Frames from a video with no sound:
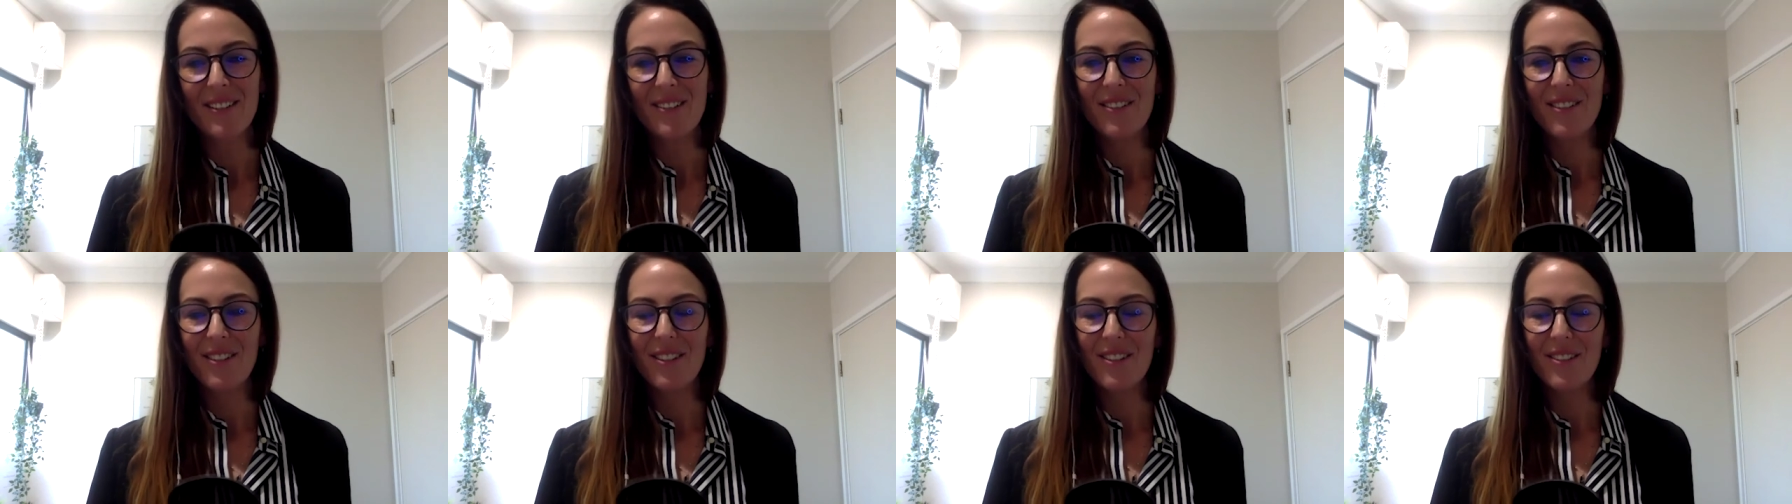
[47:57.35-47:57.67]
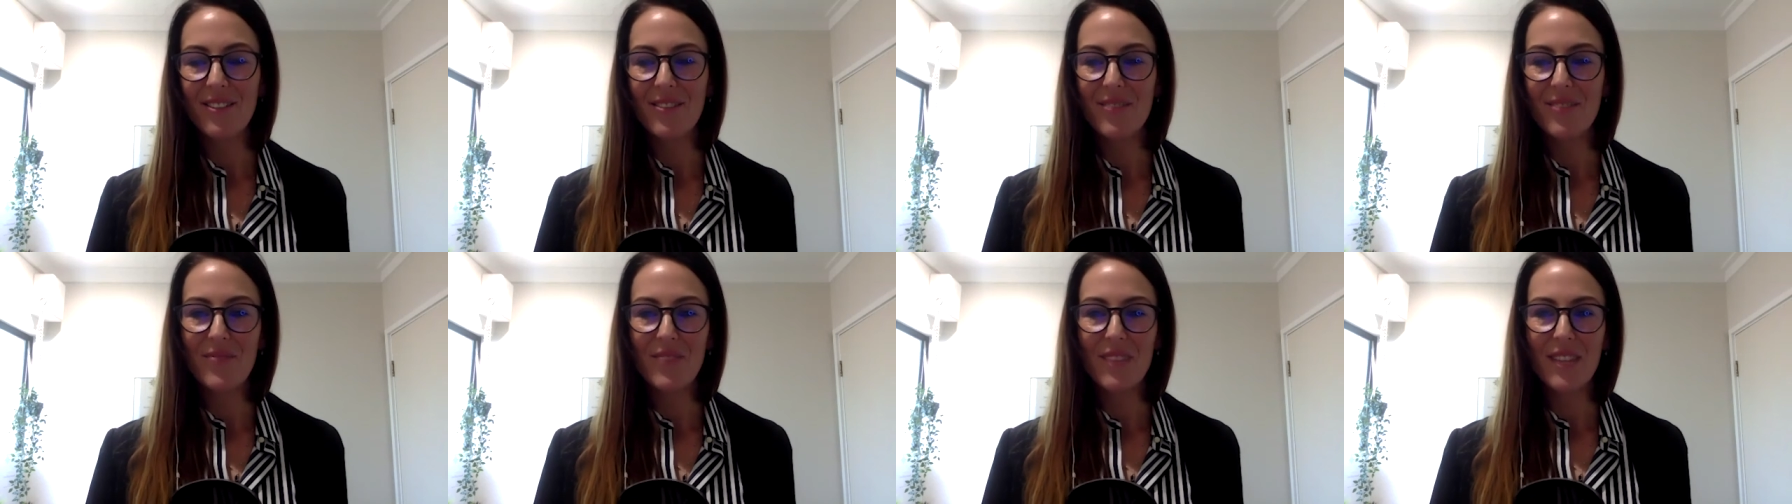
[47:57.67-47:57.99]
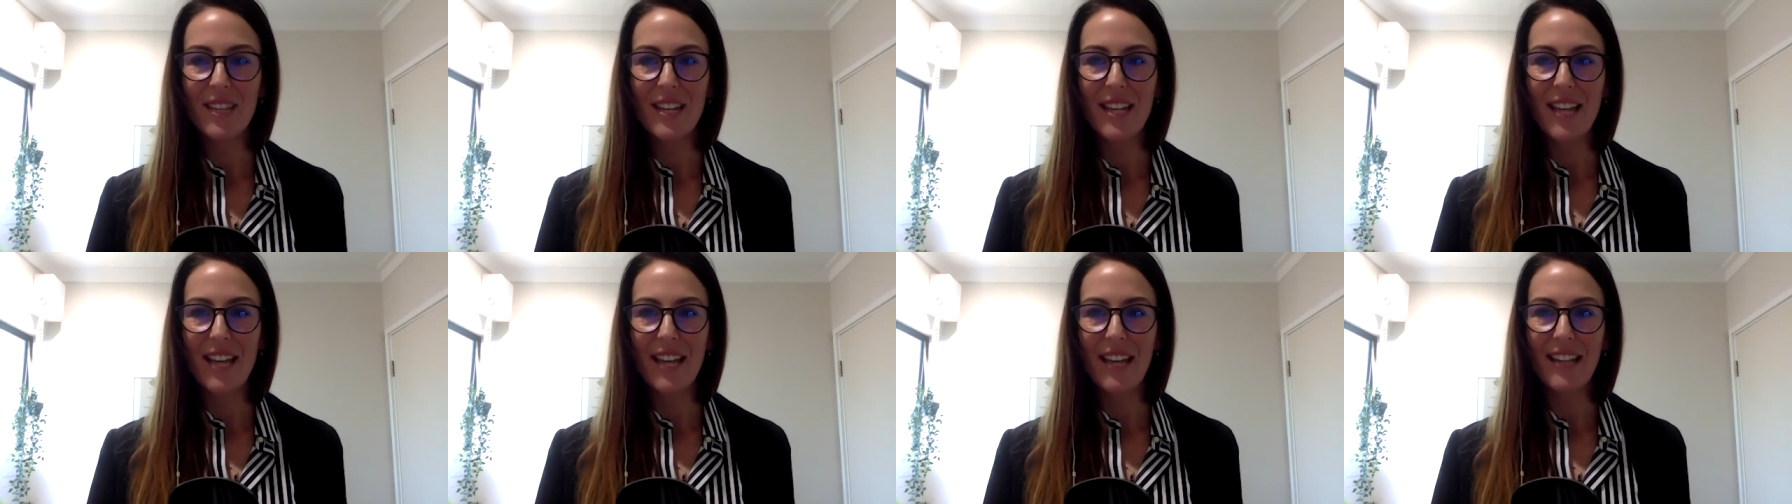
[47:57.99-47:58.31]
Well,
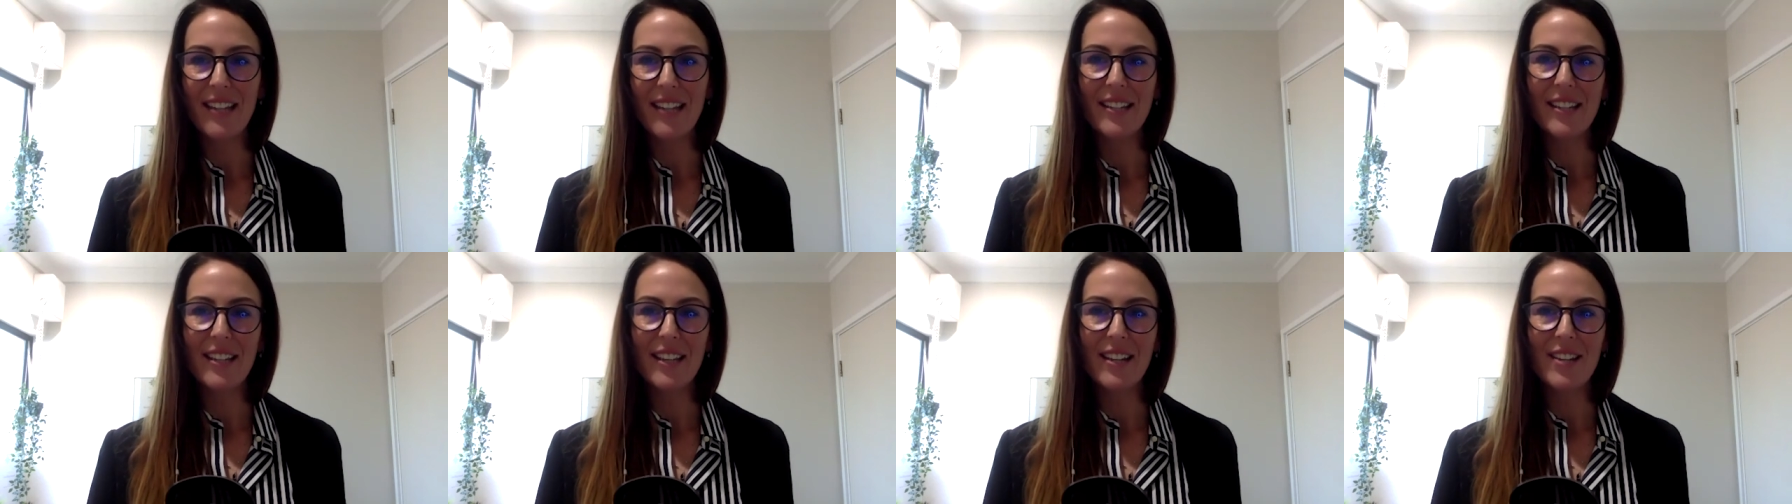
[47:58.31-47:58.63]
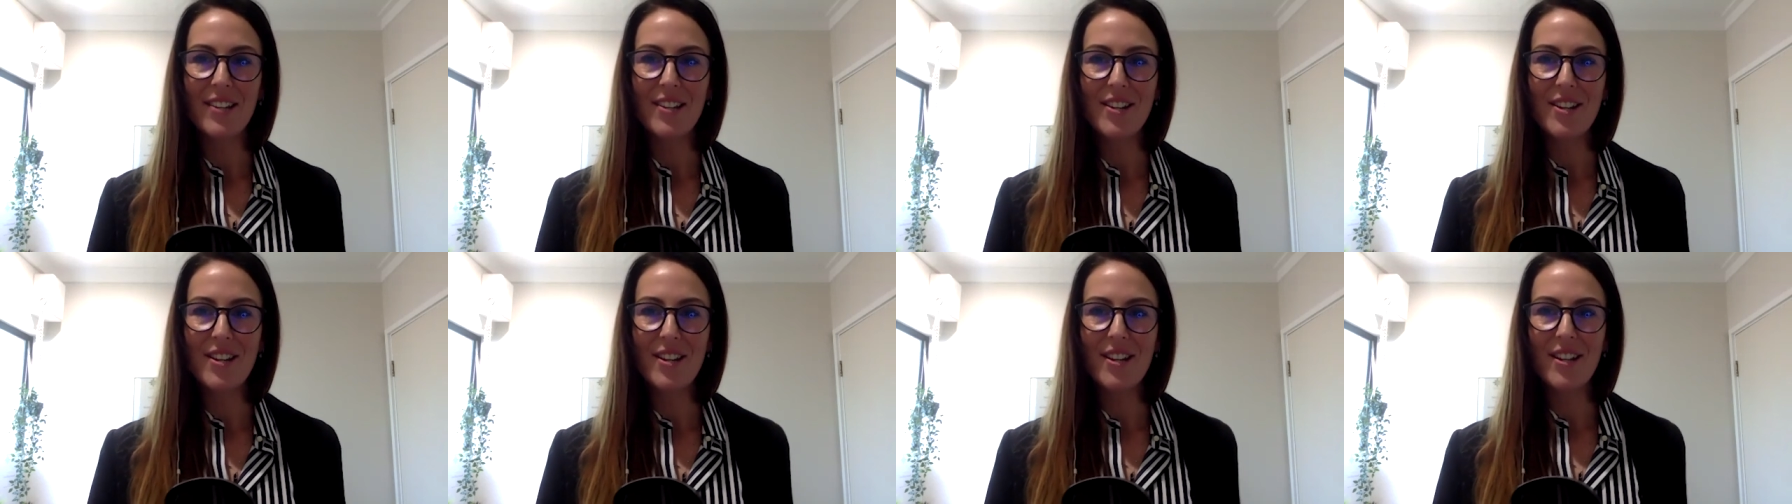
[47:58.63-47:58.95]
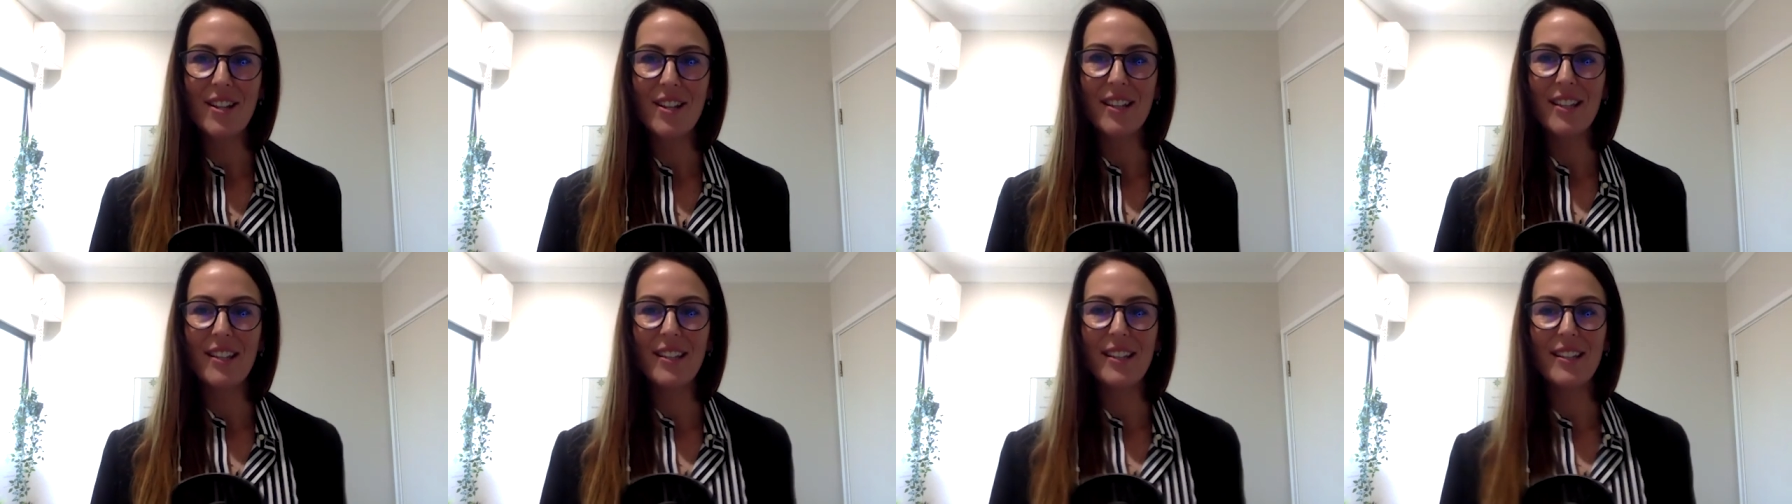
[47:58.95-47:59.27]
Nate, can you